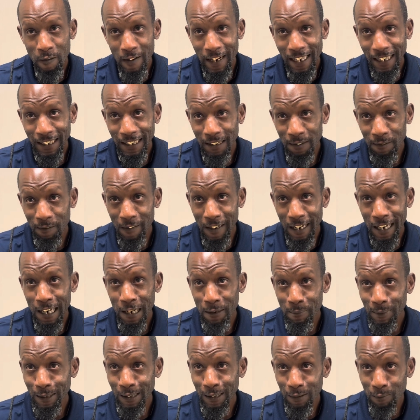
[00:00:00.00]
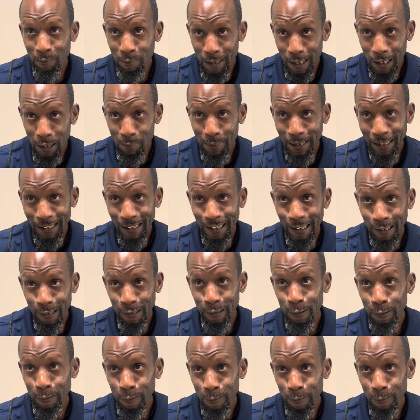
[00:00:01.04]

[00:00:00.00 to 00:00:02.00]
various environments to better myself.